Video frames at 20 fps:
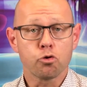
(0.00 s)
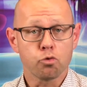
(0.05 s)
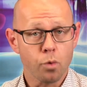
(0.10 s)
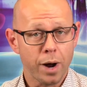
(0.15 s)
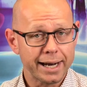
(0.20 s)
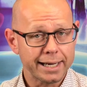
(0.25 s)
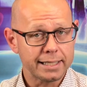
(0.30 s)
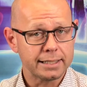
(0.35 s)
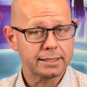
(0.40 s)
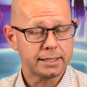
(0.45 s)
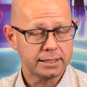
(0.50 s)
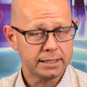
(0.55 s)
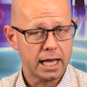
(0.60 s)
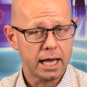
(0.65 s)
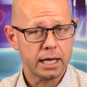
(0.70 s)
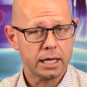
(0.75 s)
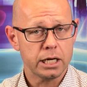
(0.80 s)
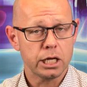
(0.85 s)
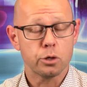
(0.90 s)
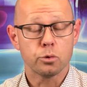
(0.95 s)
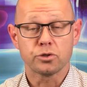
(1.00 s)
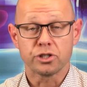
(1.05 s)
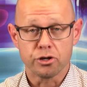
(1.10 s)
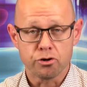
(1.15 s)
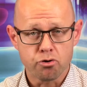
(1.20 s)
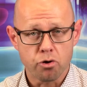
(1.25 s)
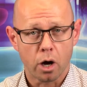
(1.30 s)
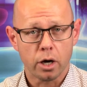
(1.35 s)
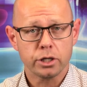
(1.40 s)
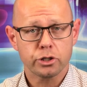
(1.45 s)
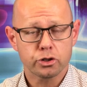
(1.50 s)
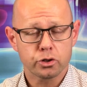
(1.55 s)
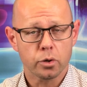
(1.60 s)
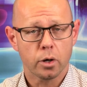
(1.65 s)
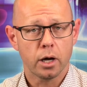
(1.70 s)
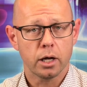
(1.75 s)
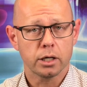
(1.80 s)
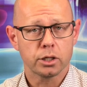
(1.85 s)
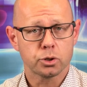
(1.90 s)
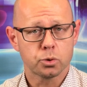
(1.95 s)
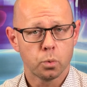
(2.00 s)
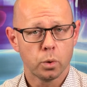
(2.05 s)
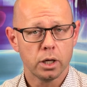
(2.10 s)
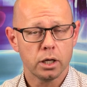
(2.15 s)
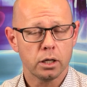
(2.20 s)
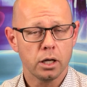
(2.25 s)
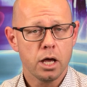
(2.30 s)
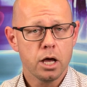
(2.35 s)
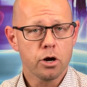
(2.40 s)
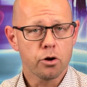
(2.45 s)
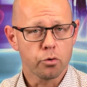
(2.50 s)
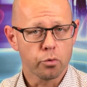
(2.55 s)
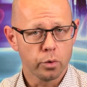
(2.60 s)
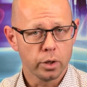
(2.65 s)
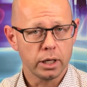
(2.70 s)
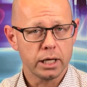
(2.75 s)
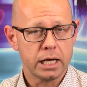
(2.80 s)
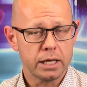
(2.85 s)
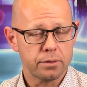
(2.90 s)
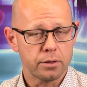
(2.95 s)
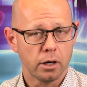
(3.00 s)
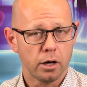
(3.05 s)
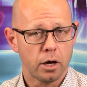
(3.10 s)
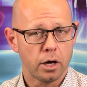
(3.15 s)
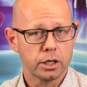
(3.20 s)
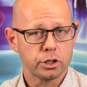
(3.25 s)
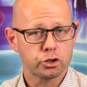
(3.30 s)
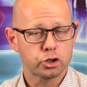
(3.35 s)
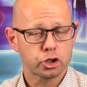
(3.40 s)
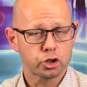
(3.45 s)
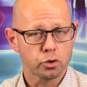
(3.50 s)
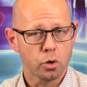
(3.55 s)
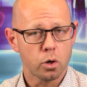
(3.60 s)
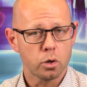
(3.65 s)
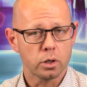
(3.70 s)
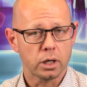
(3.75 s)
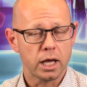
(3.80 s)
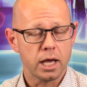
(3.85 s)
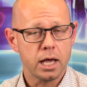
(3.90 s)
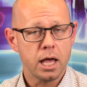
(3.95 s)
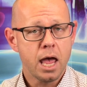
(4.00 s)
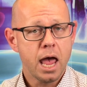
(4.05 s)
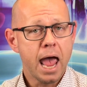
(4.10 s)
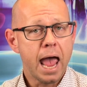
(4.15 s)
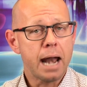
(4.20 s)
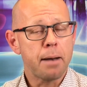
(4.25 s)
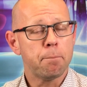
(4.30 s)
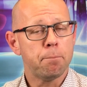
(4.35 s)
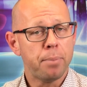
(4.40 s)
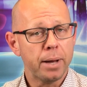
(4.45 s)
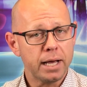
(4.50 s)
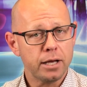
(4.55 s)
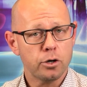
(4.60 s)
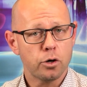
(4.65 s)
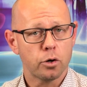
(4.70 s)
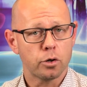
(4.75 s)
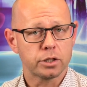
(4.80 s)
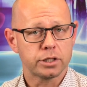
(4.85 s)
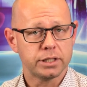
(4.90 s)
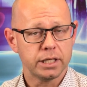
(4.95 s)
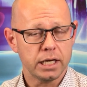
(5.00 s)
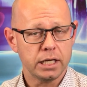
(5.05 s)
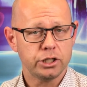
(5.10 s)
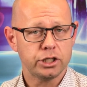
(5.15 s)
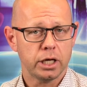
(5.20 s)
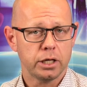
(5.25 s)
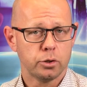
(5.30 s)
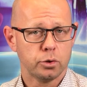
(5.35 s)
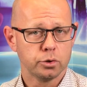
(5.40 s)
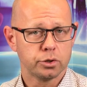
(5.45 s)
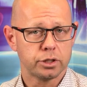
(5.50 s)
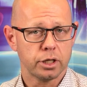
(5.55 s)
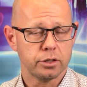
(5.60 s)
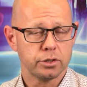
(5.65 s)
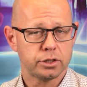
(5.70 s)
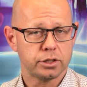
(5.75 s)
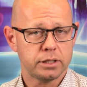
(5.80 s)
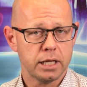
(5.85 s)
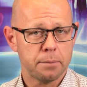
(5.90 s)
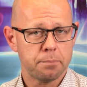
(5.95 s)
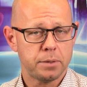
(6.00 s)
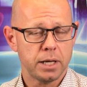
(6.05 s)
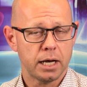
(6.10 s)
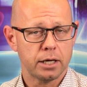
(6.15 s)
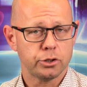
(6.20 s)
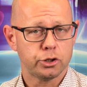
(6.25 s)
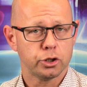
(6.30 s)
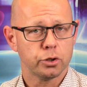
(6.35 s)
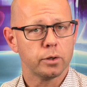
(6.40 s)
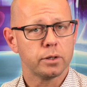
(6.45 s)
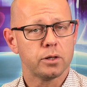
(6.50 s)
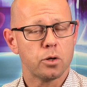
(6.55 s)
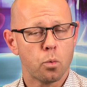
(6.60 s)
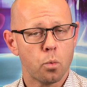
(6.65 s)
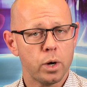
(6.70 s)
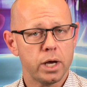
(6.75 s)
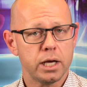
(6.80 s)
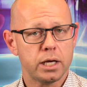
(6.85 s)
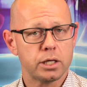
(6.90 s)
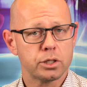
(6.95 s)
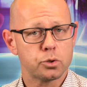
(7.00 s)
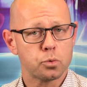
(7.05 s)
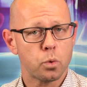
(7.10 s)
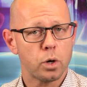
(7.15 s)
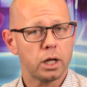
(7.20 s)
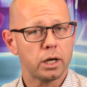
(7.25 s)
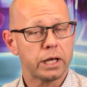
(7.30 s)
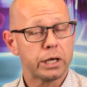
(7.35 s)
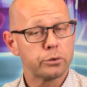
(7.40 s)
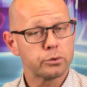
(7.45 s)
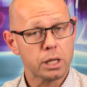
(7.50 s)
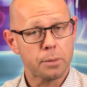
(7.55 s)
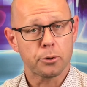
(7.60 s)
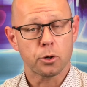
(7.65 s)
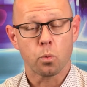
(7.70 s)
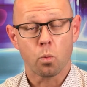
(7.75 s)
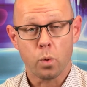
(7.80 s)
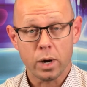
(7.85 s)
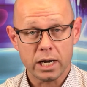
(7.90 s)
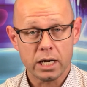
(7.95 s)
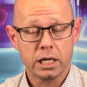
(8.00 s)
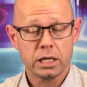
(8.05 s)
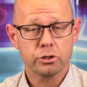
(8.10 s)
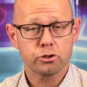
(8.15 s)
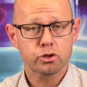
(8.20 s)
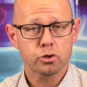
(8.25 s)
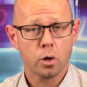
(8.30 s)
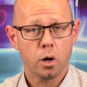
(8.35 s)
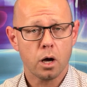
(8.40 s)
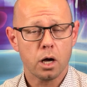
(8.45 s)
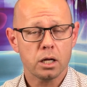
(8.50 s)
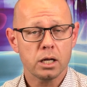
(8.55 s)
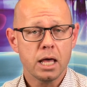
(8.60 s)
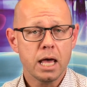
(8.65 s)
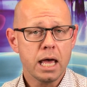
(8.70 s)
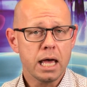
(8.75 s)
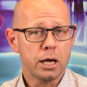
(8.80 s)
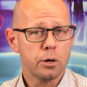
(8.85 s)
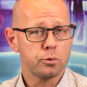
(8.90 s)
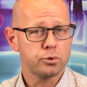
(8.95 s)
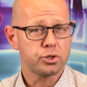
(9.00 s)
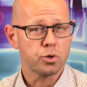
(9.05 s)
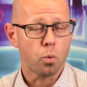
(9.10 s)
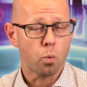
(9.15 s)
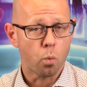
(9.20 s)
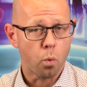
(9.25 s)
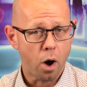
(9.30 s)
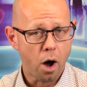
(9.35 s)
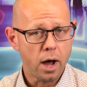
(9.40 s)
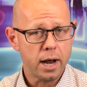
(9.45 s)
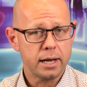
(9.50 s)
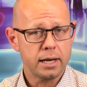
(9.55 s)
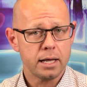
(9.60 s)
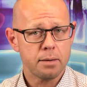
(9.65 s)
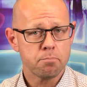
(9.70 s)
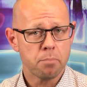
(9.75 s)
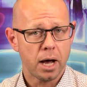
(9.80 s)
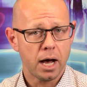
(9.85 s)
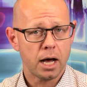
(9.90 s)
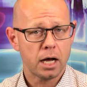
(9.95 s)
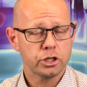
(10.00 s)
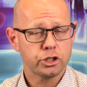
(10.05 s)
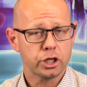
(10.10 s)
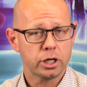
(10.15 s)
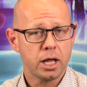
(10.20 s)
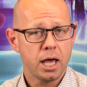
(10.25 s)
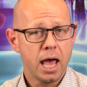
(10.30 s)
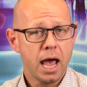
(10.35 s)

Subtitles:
running second. It was a nice trial as well, really hit the line strongly. And Bangkok DJ also stepped out during the week as well. He was able to win his trial. It was a widening margin